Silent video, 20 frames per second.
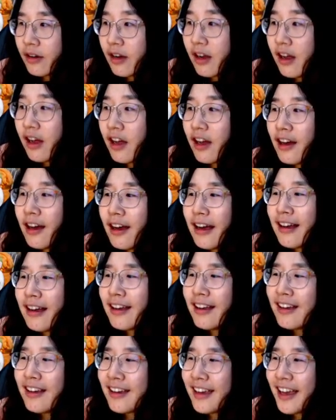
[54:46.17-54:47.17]

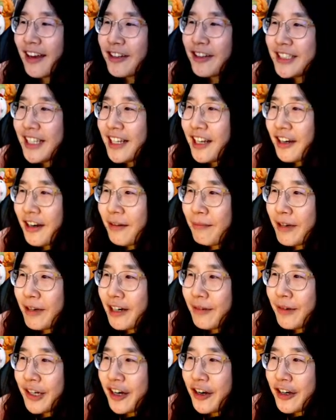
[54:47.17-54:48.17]
I cannot see the number because